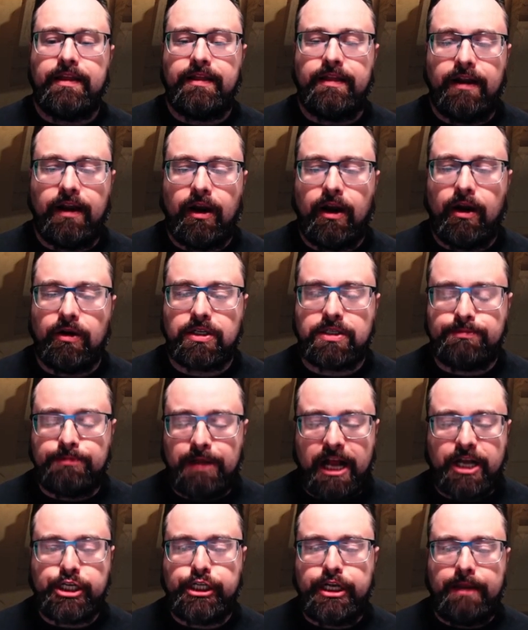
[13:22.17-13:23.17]
their
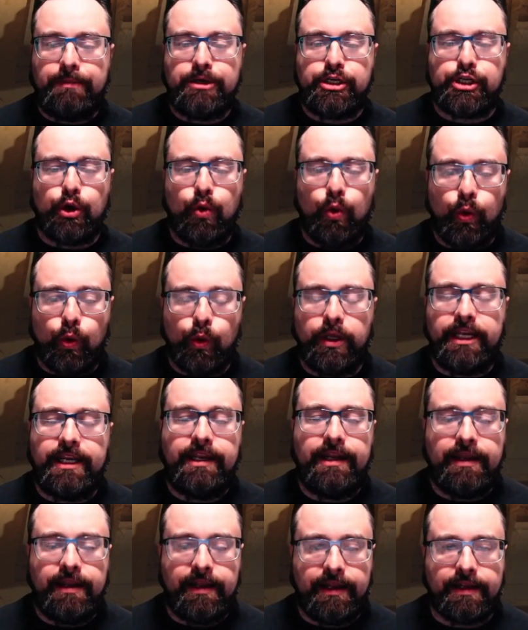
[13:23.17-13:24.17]
splash damage
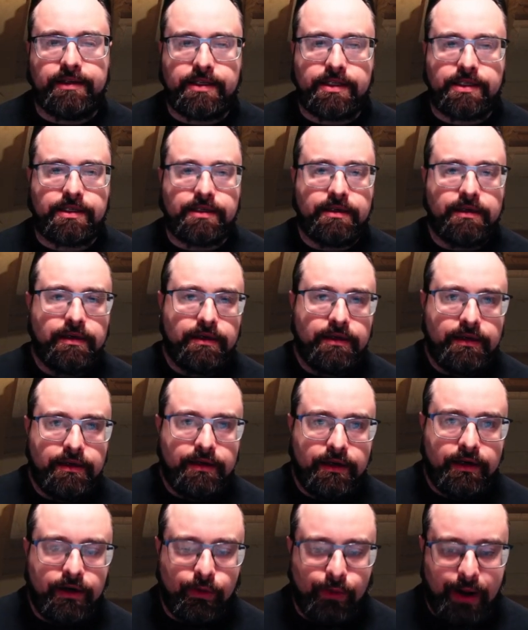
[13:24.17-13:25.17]
only hits
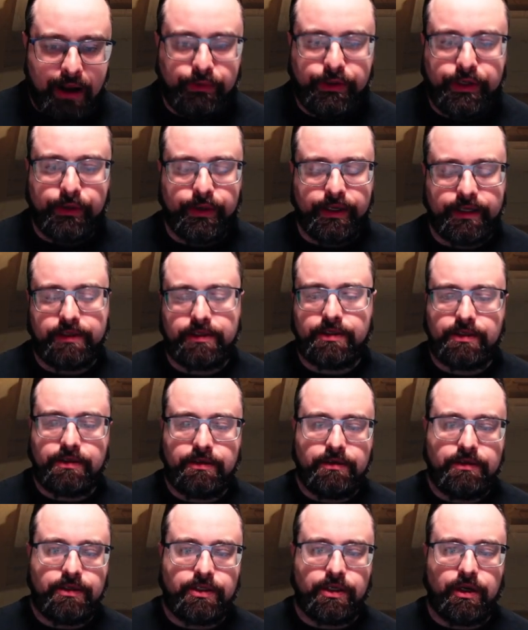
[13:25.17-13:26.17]
ground
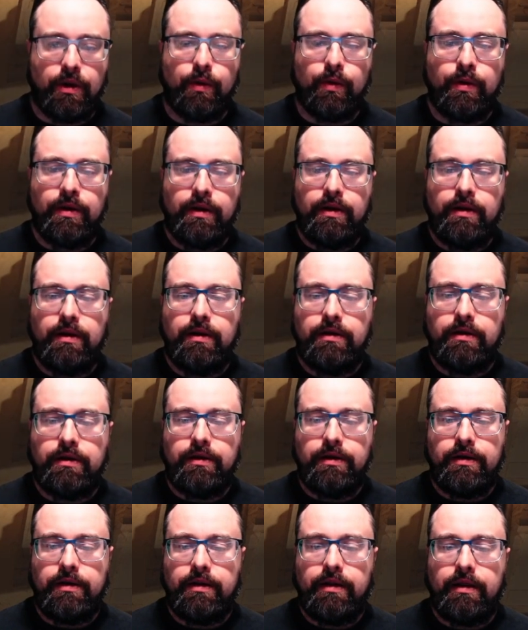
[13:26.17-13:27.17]
units. So
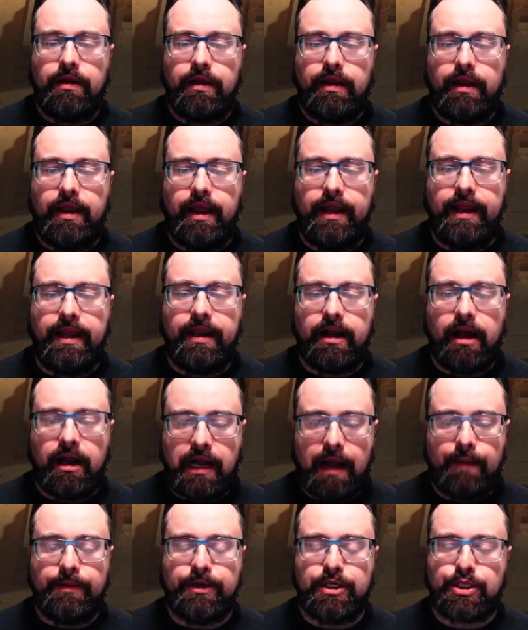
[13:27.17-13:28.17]
a
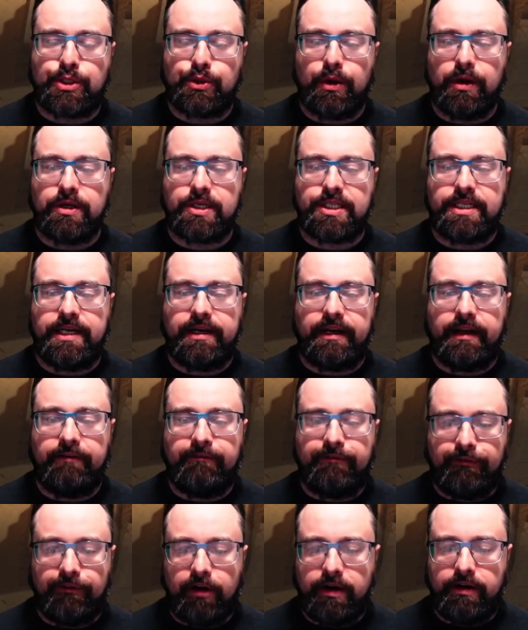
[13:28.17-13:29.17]
Uncommon Destroyer standing
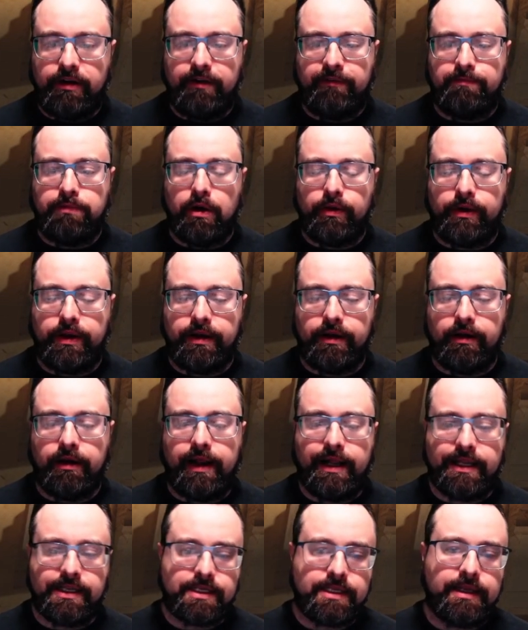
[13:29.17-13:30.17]
in front of Brokir
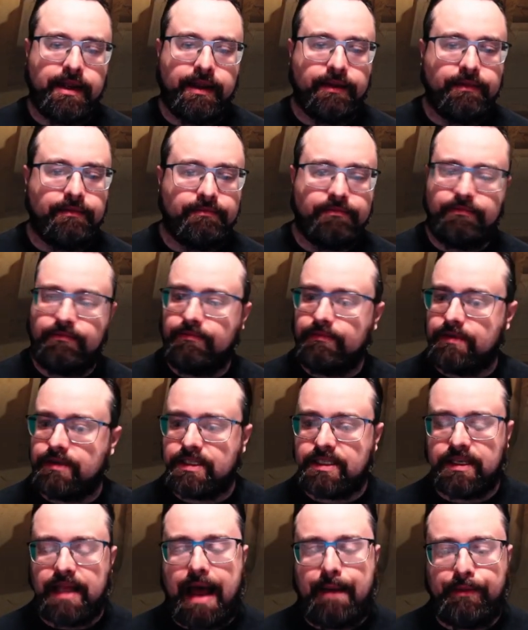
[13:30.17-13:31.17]
and
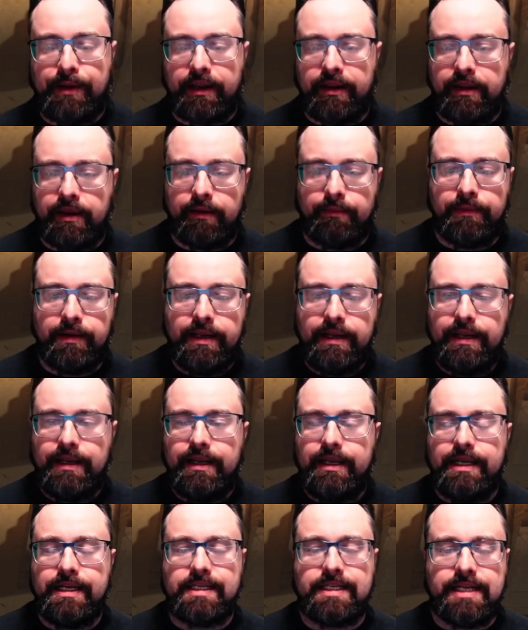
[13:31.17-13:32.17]
slapping him
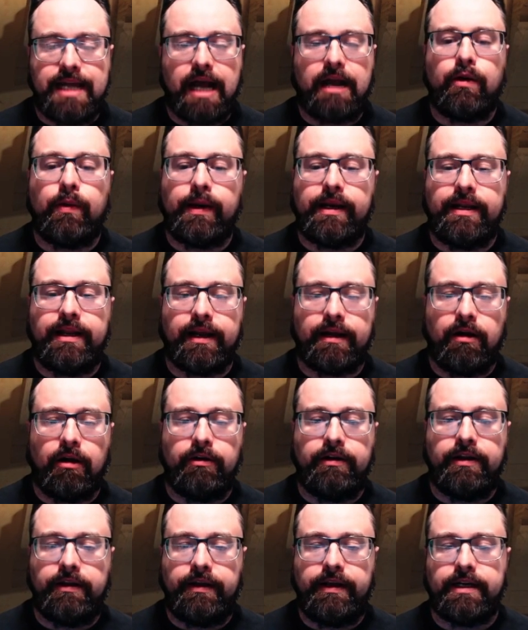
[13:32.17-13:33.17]
is not going to hit
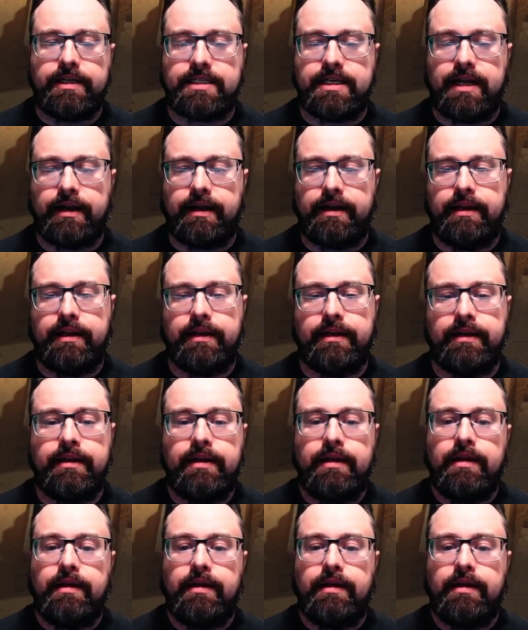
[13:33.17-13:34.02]
Carnelian. It's not going to hit